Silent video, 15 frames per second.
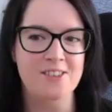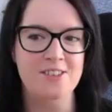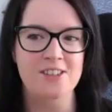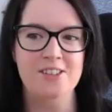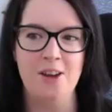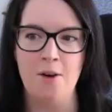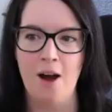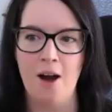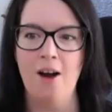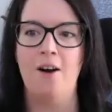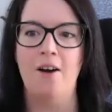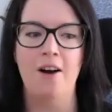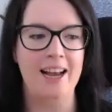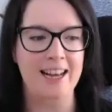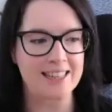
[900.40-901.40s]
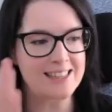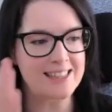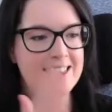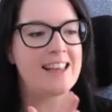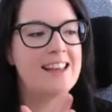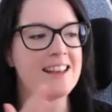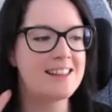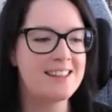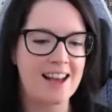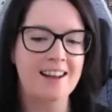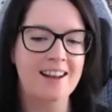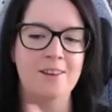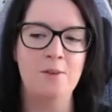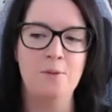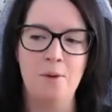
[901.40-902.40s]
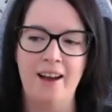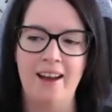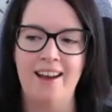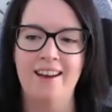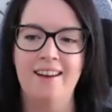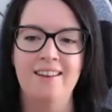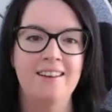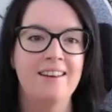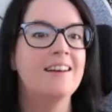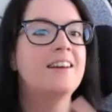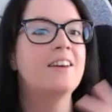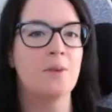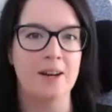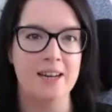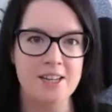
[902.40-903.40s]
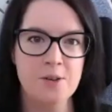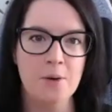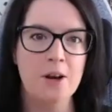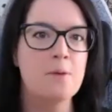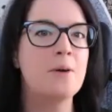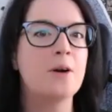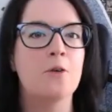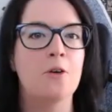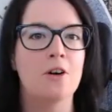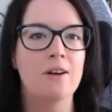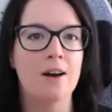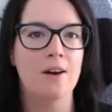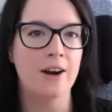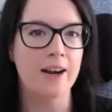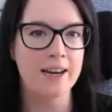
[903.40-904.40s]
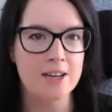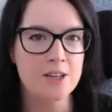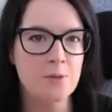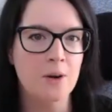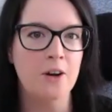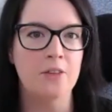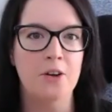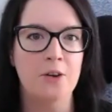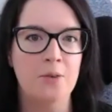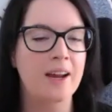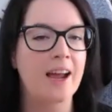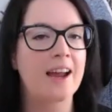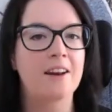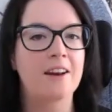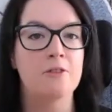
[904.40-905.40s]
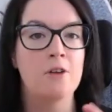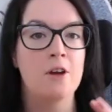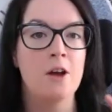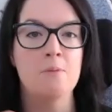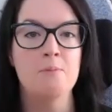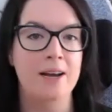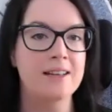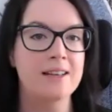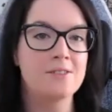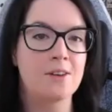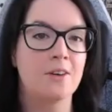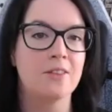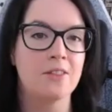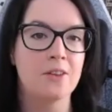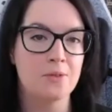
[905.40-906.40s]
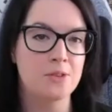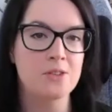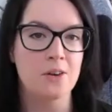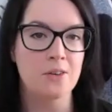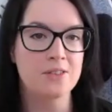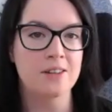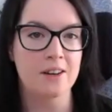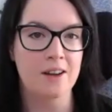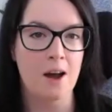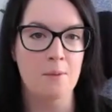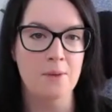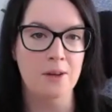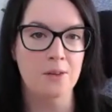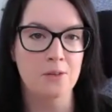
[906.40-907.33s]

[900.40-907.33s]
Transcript: you just go, oh, I can see exactly where, I need to work on my hook or I need to work on the creative based on the results that are coming